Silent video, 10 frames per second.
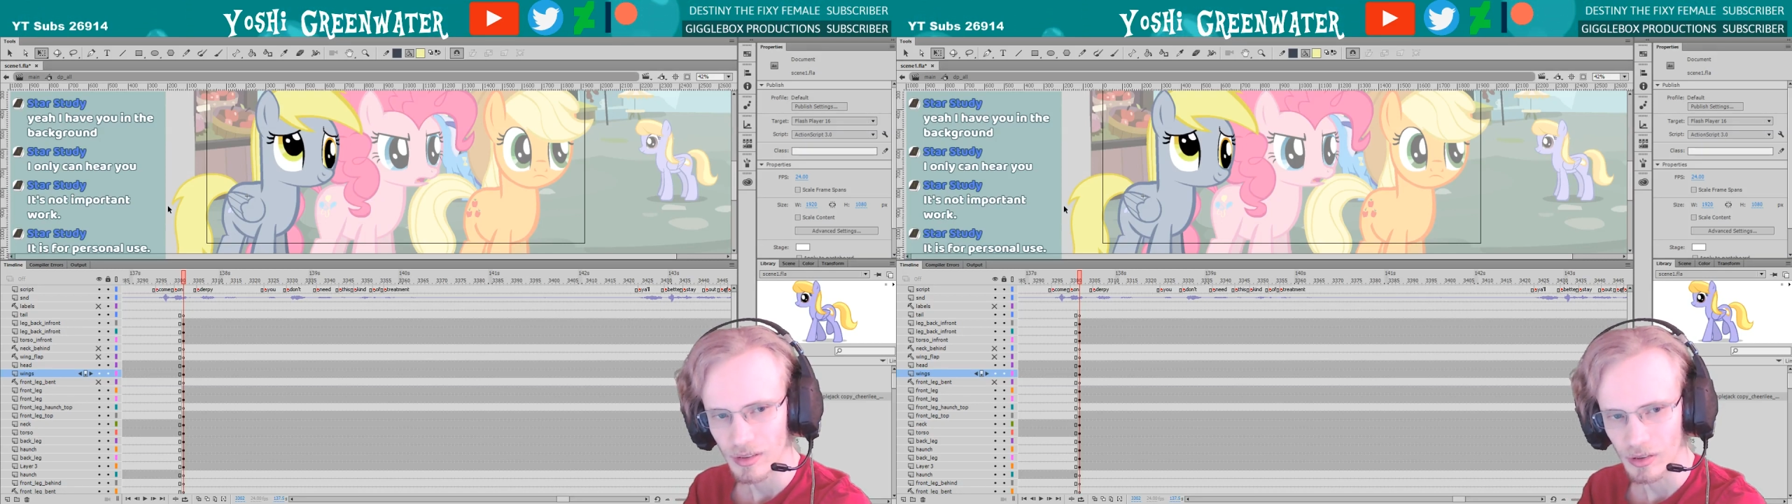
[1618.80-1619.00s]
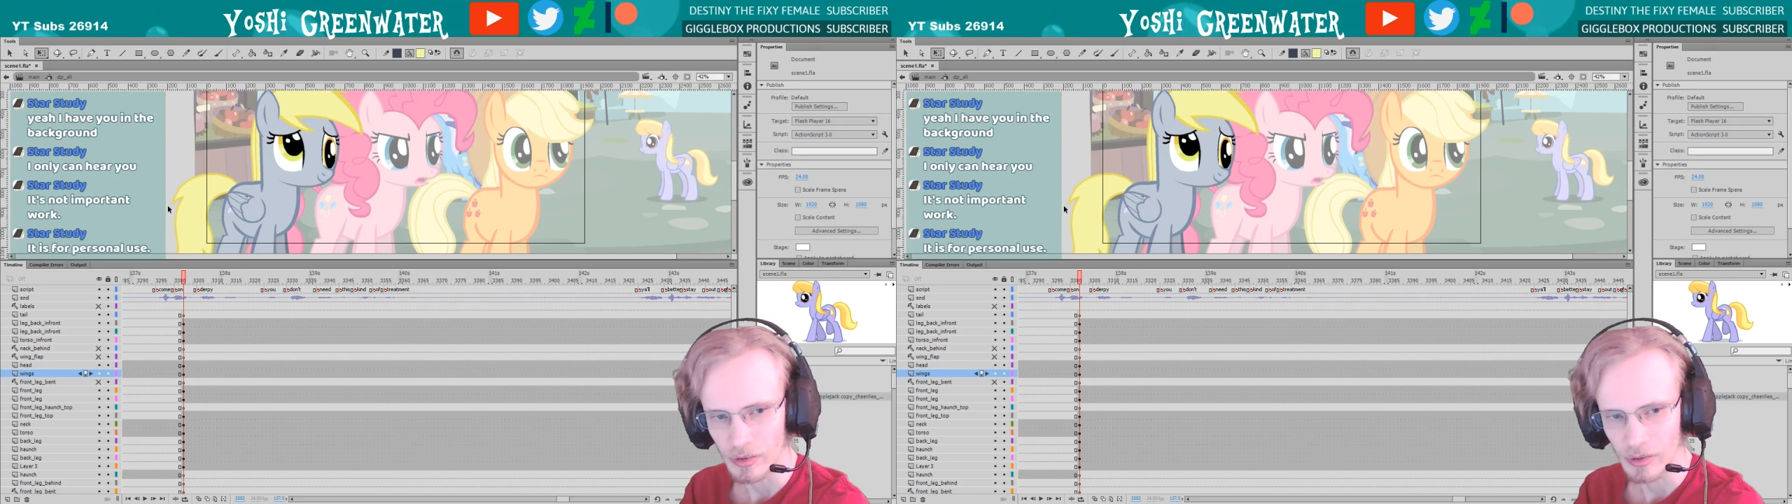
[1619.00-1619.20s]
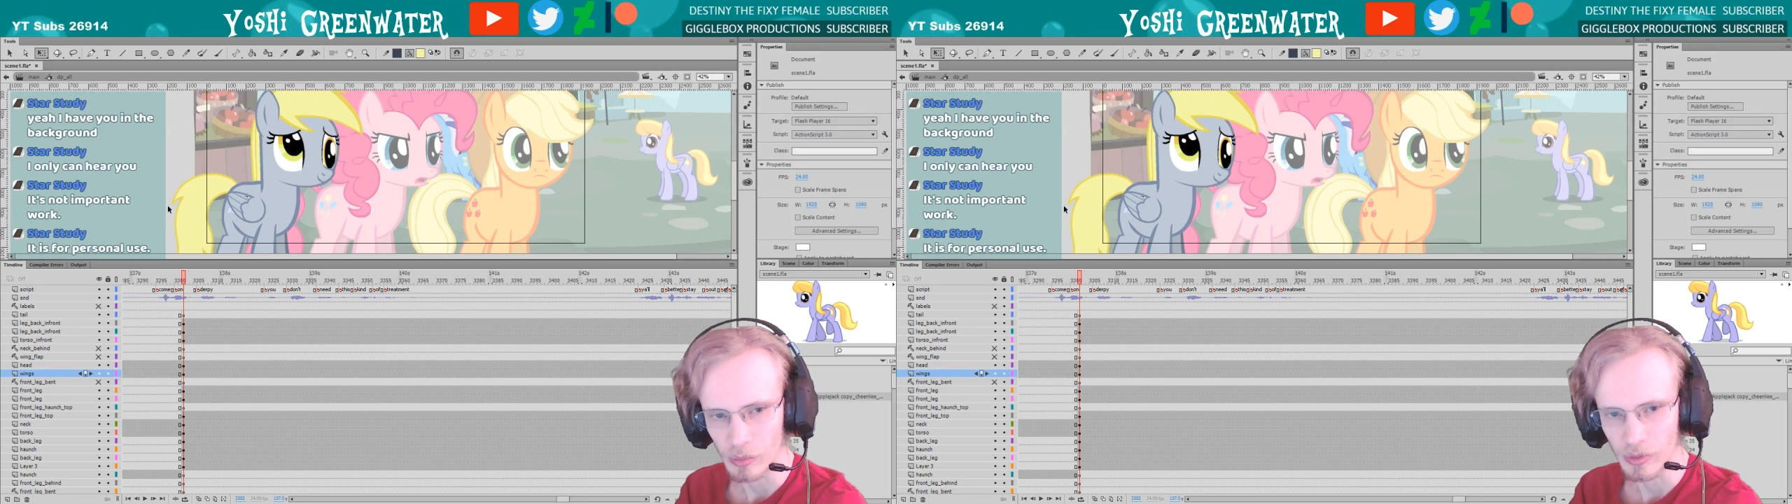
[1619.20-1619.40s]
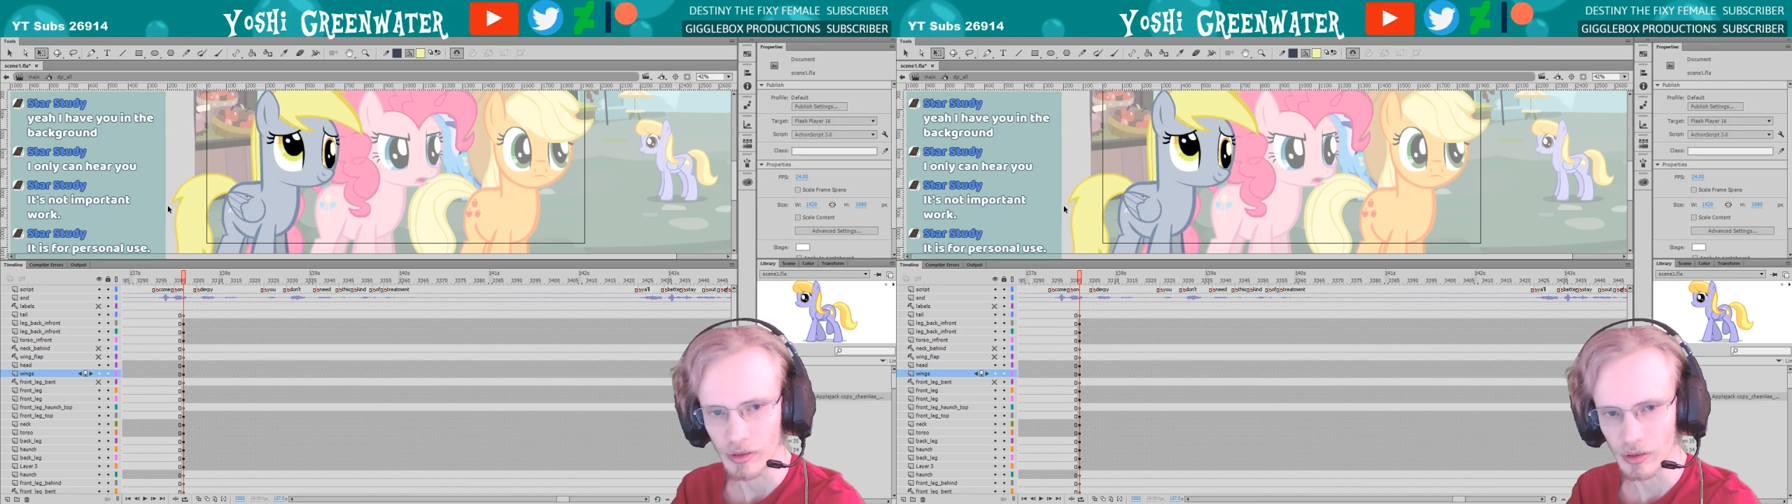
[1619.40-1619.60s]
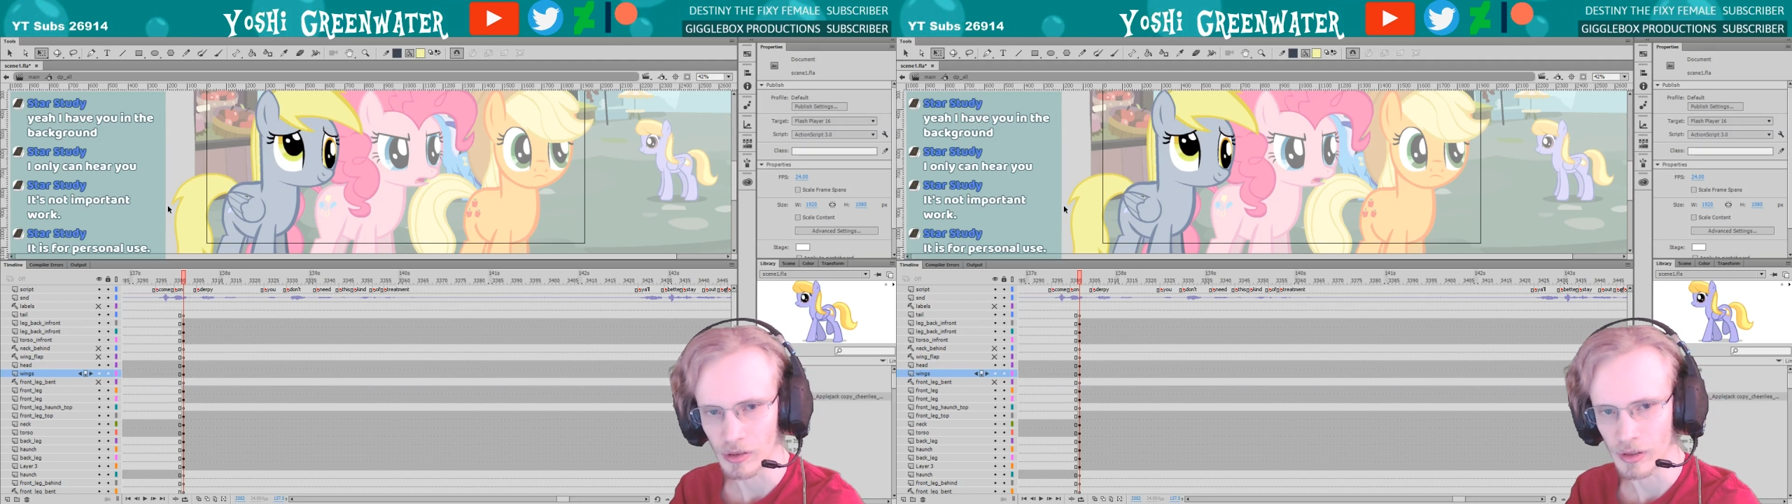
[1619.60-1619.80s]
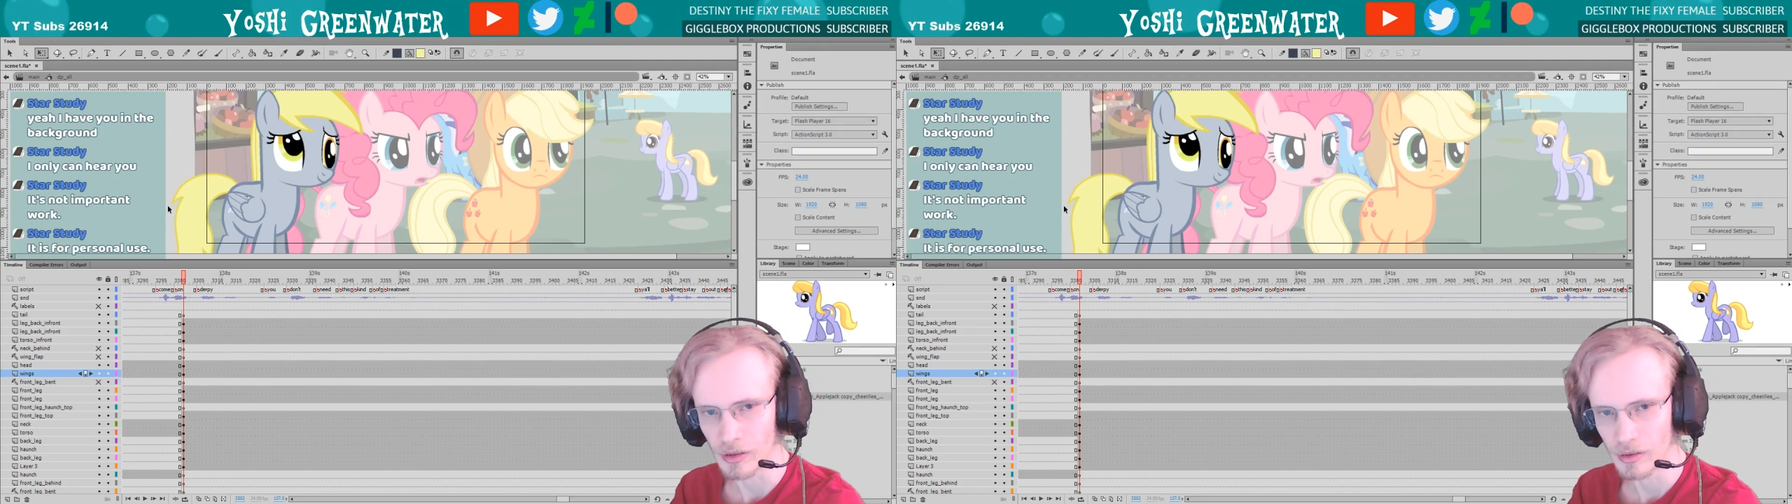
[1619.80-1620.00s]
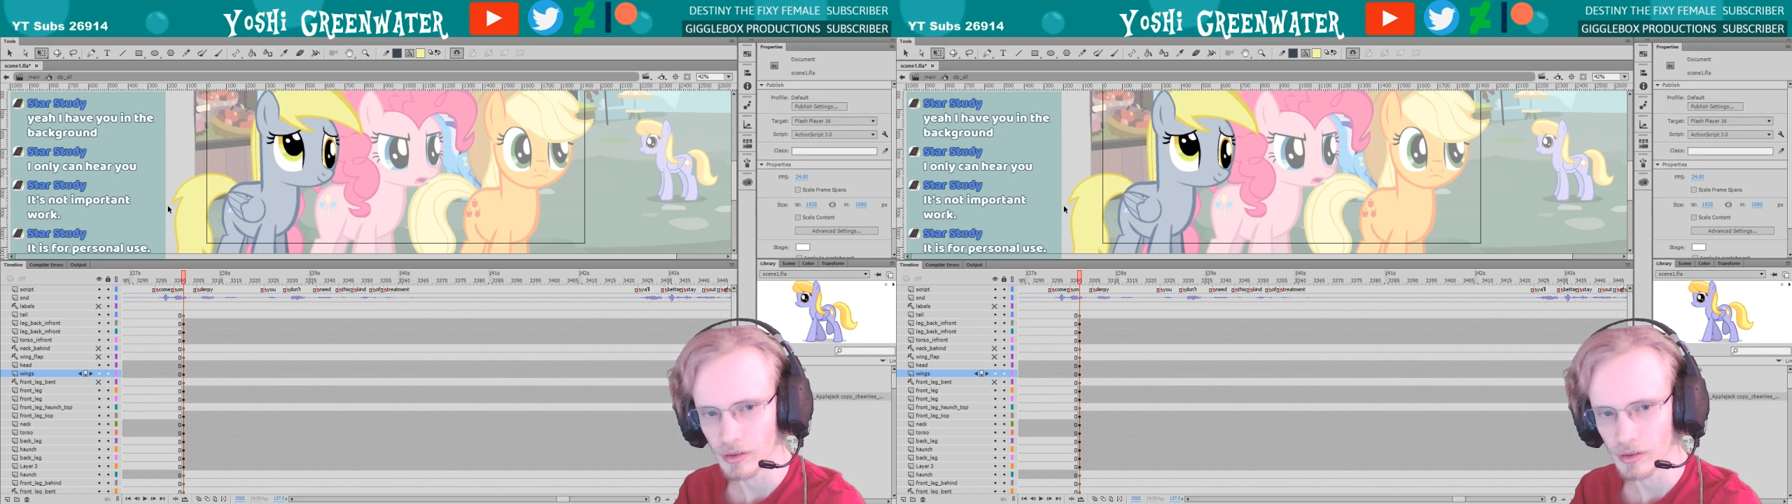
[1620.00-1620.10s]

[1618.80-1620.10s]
Oh, your work? Okay.